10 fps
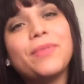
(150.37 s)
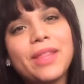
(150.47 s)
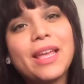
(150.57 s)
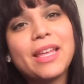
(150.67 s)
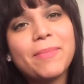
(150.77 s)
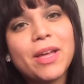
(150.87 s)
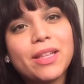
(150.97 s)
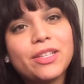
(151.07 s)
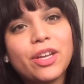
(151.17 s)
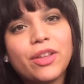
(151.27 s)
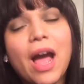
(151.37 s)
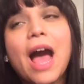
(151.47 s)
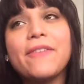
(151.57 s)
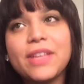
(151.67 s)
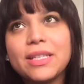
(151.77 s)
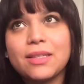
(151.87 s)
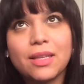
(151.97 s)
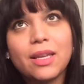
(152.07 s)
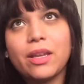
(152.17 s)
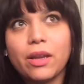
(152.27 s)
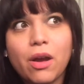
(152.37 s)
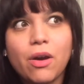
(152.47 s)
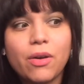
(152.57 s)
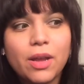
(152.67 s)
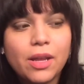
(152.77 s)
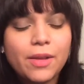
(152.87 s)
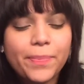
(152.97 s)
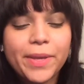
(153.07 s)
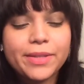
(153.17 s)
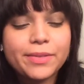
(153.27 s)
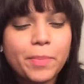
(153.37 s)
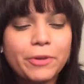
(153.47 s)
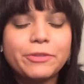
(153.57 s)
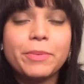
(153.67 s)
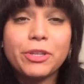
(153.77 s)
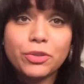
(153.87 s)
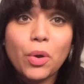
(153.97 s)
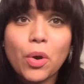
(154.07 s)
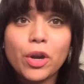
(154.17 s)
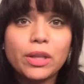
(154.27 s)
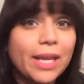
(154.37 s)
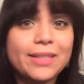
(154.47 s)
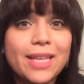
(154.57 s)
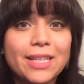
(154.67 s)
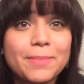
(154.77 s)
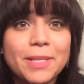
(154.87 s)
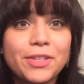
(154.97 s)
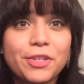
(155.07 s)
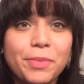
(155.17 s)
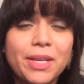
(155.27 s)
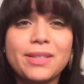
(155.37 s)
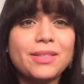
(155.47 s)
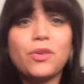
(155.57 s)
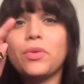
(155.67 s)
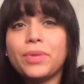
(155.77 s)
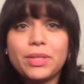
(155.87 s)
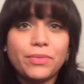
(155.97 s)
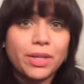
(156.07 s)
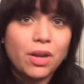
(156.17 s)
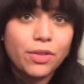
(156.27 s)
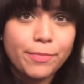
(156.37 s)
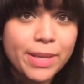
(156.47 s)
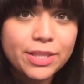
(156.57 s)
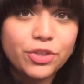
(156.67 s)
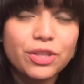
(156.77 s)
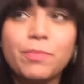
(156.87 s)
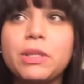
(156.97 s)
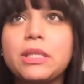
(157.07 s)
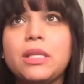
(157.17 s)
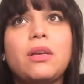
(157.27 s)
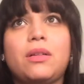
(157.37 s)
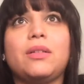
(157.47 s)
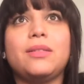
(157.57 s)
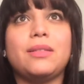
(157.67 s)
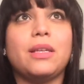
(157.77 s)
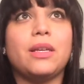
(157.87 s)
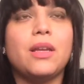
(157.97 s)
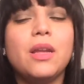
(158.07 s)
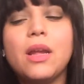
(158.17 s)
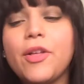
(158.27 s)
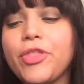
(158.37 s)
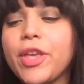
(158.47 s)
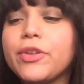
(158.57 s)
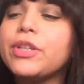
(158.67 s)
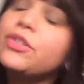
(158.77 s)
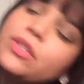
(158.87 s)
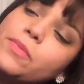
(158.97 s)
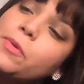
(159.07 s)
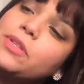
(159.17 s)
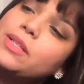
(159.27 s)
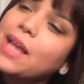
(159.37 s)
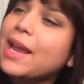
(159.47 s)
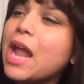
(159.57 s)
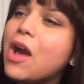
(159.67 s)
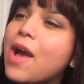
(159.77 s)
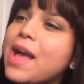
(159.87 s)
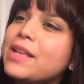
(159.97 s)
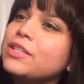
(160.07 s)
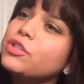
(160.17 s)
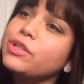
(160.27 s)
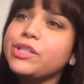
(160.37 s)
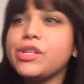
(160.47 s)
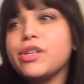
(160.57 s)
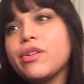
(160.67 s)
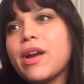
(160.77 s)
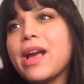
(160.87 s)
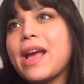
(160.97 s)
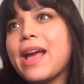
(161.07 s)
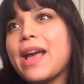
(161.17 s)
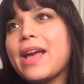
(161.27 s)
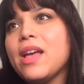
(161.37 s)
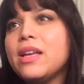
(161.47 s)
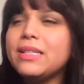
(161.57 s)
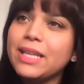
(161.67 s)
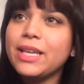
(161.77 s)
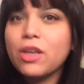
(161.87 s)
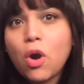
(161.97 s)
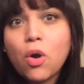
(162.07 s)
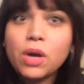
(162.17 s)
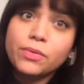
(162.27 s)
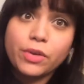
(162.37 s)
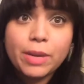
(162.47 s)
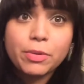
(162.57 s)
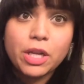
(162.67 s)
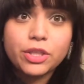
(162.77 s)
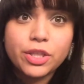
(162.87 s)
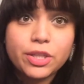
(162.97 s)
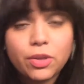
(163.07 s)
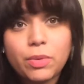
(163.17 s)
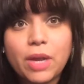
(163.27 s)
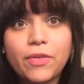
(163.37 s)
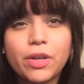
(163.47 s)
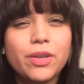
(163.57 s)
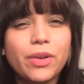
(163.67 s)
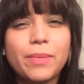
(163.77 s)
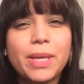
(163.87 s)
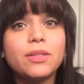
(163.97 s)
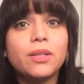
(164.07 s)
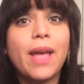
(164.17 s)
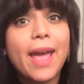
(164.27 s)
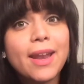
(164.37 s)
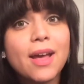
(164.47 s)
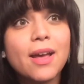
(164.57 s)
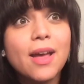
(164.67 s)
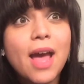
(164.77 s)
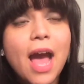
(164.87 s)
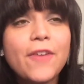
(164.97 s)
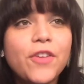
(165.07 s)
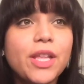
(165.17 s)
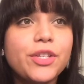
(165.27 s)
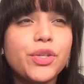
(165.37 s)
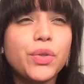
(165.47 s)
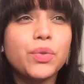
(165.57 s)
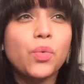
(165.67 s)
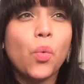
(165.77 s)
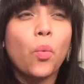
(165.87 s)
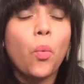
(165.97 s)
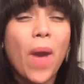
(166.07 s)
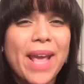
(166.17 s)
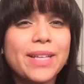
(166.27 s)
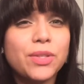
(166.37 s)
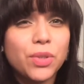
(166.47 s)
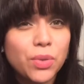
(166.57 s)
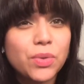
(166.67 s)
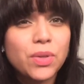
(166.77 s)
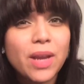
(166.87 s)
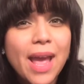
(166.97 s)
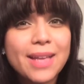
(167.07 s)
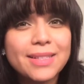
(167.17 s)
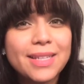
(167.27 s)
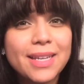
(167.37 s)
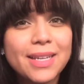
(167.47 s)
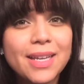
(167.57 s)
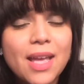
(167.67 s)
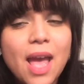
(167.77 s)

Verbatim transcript: When they email each other, obviously, you know, it's supposed to be short, like a text message, because no one wants to read all the messages. But still, it's like, and then Christian's supposed to sign out as Christian Grey, CEO of Grey Productions or whatever, you know what I mean? So Ana, I feel like she was way too sarcastic.